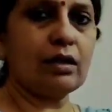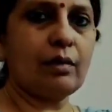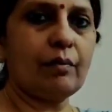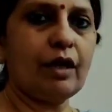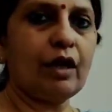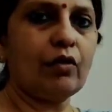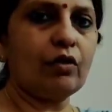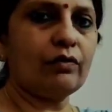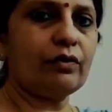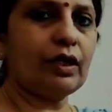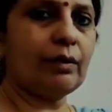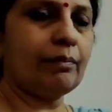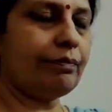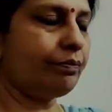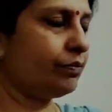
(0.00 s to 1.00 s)
coming out of
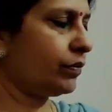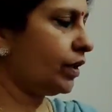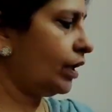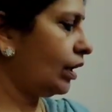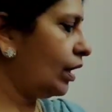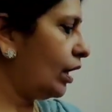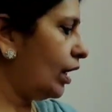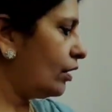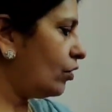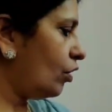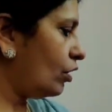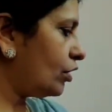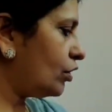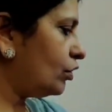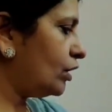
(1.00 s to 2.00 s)
them, and
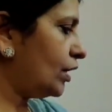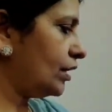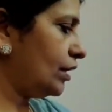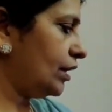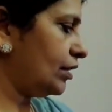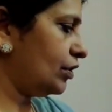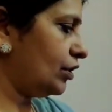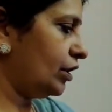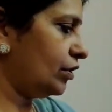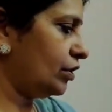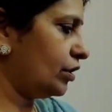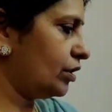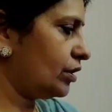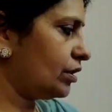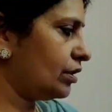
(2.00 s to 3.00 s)
also their taste
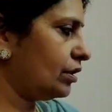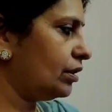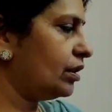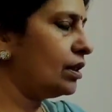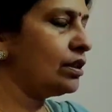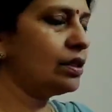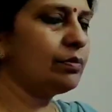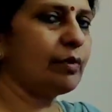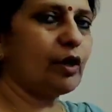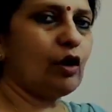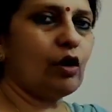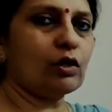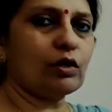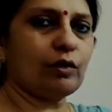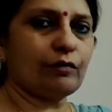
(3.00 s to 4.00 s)
changes. This is
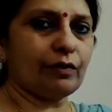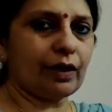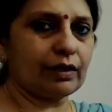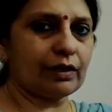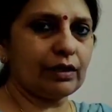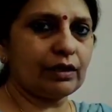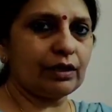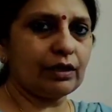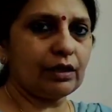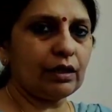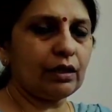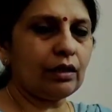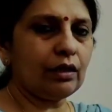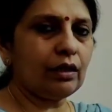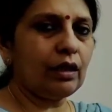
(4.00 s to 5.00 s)
because of
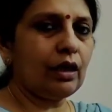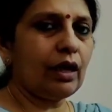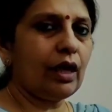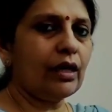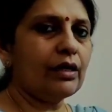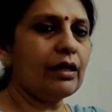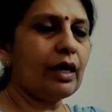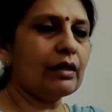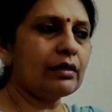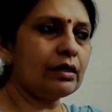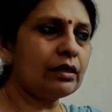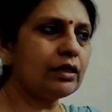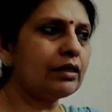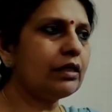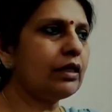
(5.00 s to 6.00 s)
rancidity, and
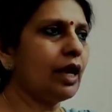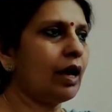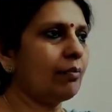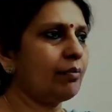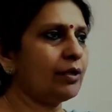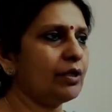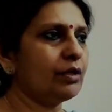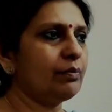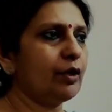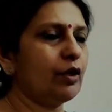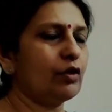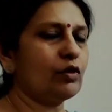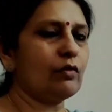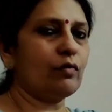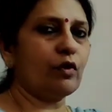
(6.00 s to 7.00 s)
rancidity happens
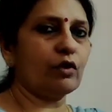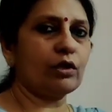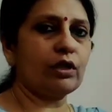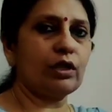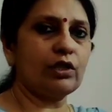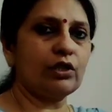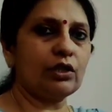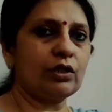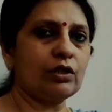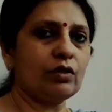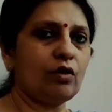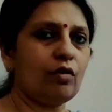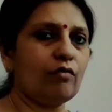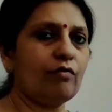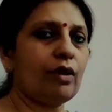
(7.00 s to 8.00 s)
because of oxidations
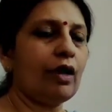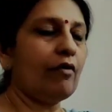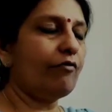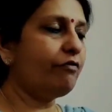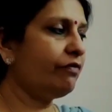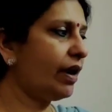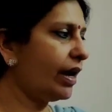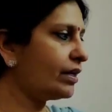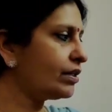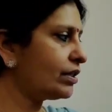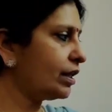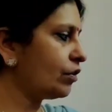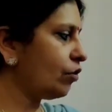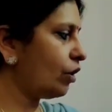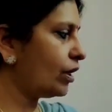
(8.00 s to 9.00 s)
of fats
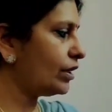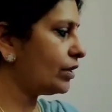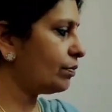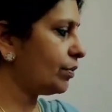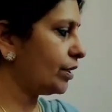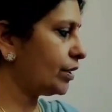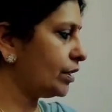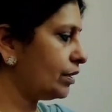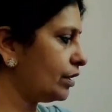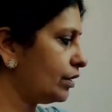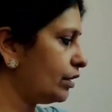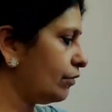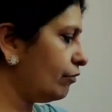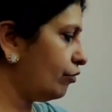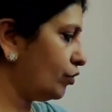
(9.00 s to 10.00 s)
and oils present in
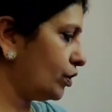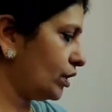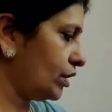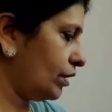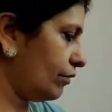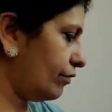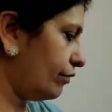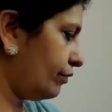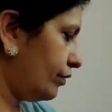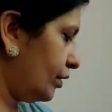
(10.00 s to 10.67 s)
the foodstuff.